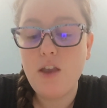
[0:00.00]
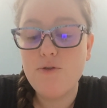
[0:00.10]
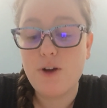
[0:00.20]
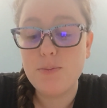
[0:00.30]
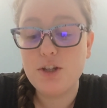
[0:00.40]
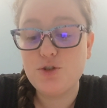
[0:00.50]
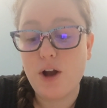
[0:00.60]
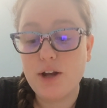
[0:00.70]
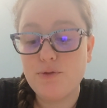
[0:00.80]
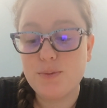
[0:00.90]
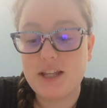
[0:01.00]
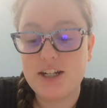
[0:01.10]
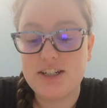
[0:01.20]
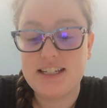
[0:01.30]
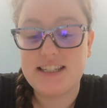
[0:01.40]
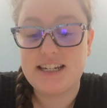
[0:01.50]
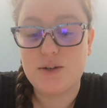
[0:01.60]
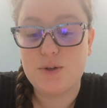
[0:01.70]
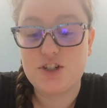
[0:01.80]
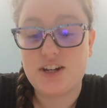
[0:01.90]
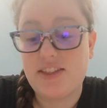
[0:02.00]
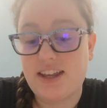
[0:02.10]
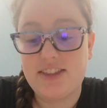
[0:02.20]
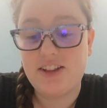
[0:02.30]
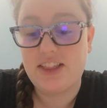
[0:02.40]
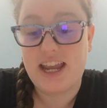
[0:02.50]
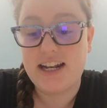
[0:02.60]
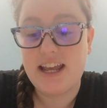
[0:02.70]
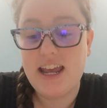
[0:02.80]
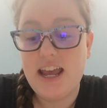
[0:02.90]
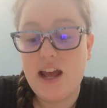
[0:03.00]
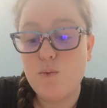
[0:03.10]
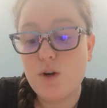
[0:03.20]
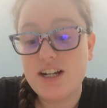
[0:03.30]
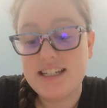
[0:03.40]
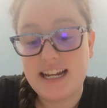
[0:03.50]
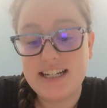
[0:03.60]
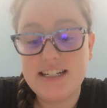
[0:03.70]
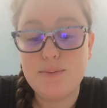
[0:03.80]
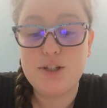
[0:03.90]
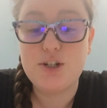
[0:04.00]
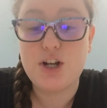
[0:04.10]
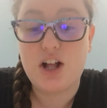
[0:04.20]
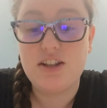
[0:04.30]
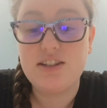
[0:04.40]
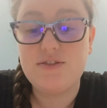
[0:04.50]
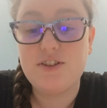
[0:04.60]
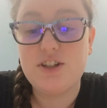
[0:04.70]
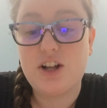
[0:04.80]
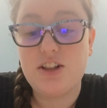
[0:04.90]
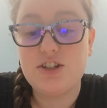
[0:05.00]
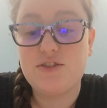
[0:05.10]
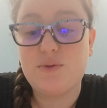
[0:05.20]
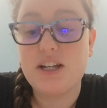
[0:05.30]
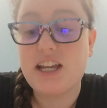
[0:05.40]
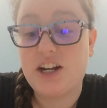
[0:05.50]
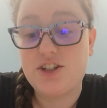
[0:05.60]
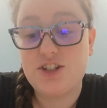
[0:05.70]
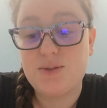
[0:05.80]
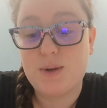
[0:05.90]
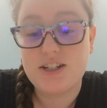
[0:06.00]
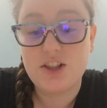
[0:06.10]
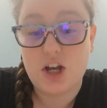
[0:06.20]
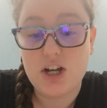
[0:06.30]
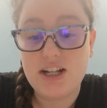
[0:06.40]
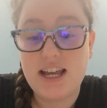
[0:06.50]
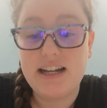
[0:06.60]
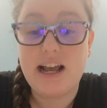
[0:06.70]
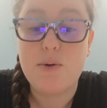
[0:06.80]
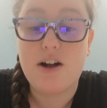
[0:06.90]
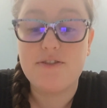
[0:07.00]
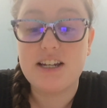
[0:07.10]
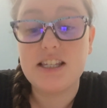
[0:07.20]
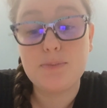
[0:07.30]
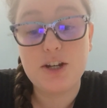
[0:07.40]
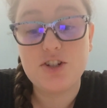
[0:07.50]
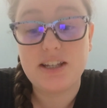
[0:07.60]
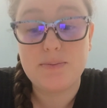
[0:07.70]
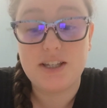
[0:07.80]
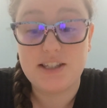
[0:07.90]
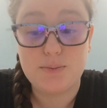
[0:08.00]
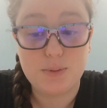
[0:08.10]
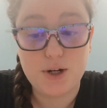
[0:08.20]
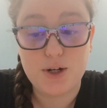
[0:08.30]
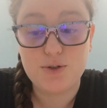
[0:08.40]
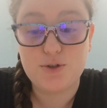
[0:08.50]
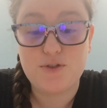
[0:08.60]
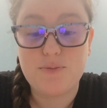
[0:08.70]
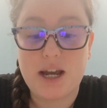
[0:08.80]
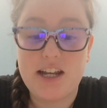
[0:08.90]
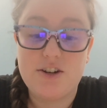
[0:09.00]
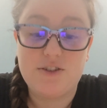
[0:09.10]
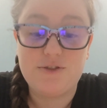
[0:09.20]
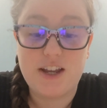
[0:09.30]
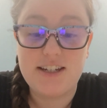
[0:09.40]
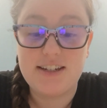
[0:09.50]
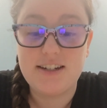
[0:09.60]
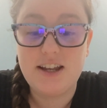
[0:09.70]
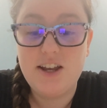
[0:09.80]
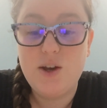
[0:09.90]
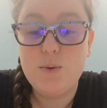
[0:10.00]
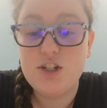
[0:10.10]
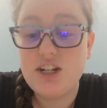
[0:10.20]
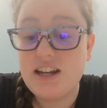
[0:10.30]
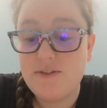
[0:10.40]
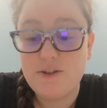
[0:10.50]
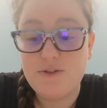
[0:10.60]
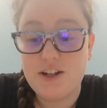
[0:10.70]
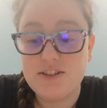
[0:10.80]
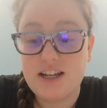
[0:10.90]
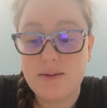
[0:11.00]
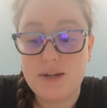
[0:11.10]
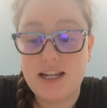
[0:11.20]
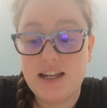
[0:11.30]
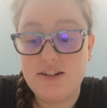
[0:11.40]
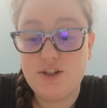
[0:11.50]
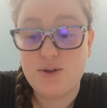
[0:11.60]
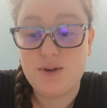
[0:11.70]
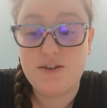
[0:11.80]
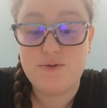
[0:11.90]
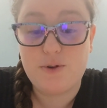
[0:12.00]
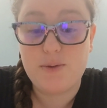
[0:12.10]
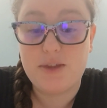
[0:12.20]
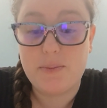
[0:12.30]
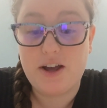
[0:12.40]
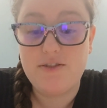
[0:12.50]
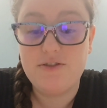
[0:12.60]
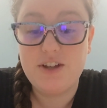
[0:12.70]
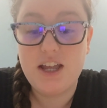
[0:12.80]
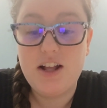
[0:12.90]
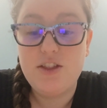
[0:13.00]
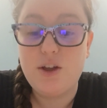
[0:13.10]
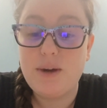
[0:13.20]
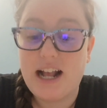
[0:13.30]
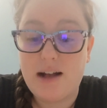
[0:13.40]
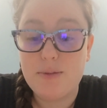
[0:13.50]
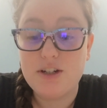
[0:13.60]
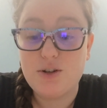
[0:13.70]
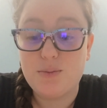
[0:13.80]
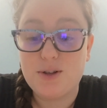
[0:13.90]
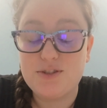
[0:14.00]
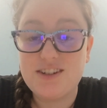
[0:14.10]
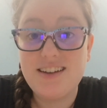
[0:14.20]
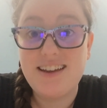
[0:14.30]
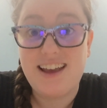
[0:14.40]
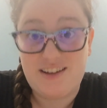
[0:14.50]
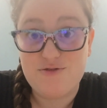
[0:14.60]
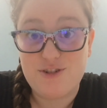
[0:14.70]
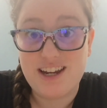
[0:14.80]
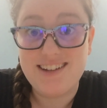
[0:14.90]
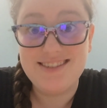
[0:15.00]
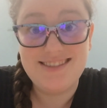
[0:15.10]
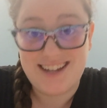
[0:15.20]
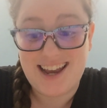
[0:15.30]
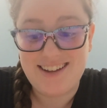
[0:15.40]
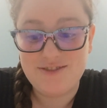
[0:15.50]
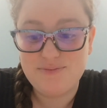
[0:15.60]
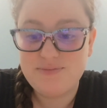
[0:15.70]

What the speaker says: From the drawing-room they could distinguish nothing in the lane, and were indebted to Mr. Collins for the knowledge of what carriages went along, and how often especially Miss de Bourgh drove by in her phaeton, which he never failed coming to inform them of, though it happened almost every day.